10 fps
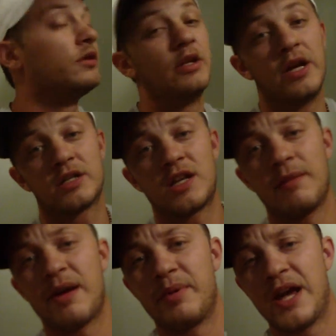The next
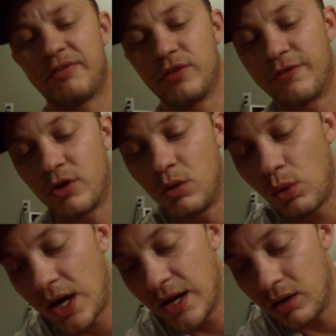game I've been after for a
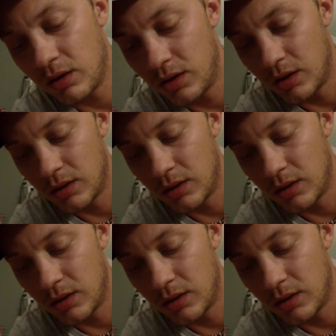while,